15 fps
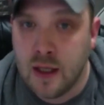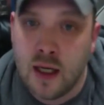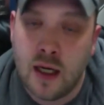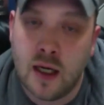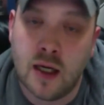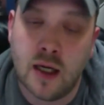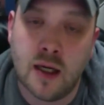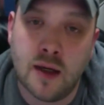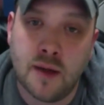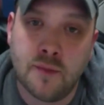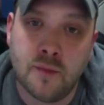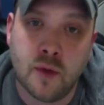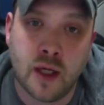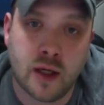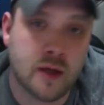
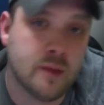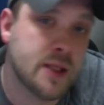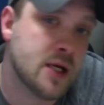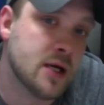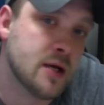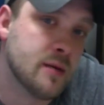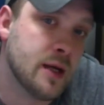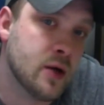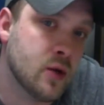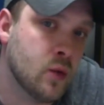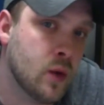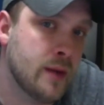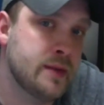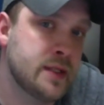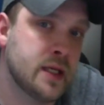We are going to be talking about your
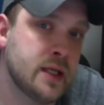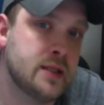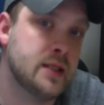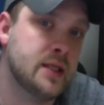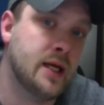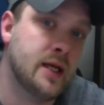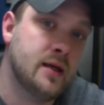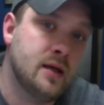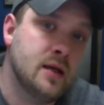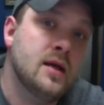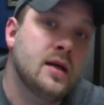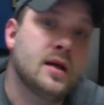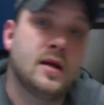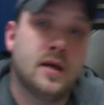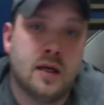website today.
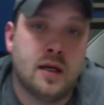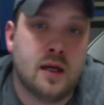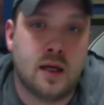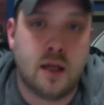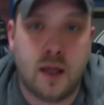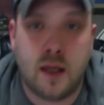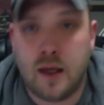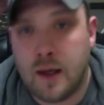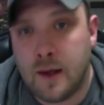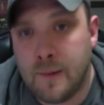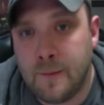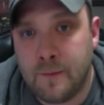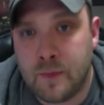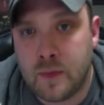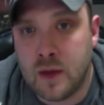
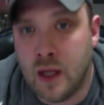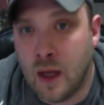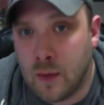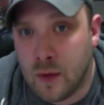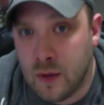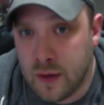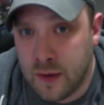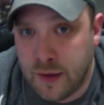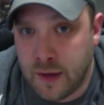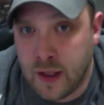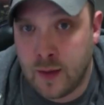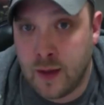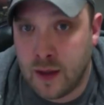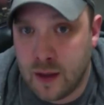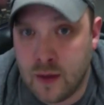Number one thing
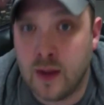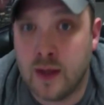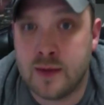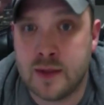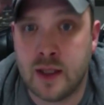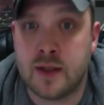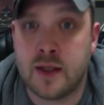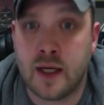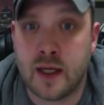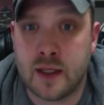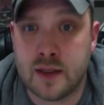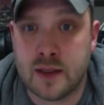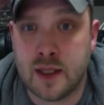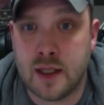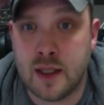about your website that I can
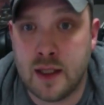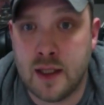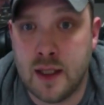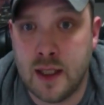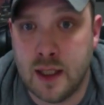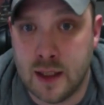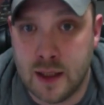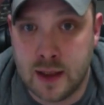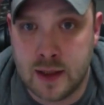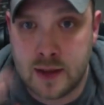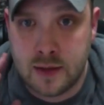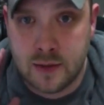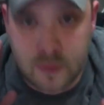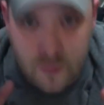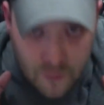say
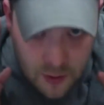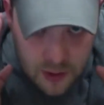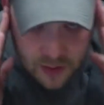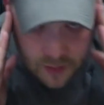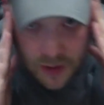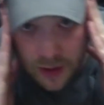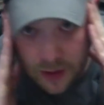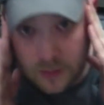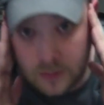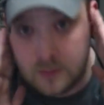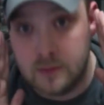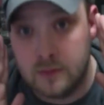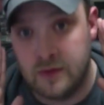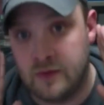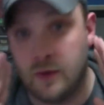is, first of all,
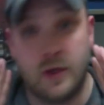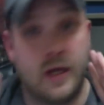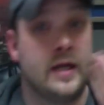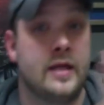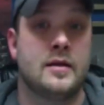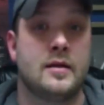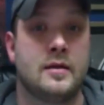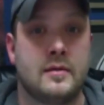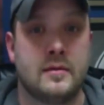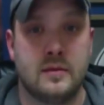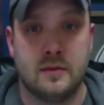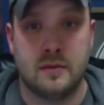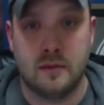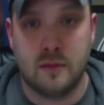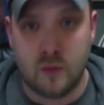before anything,
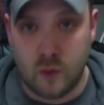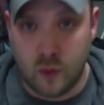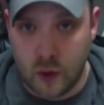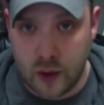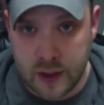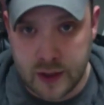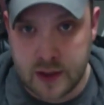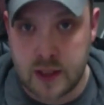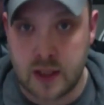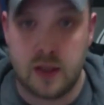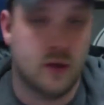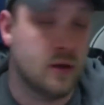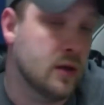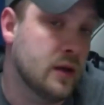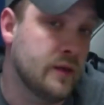what is the
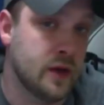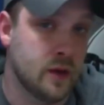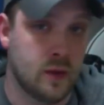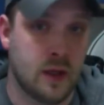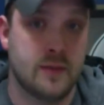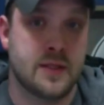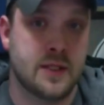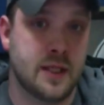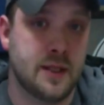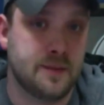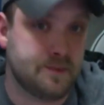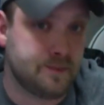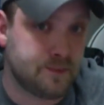goal of your website?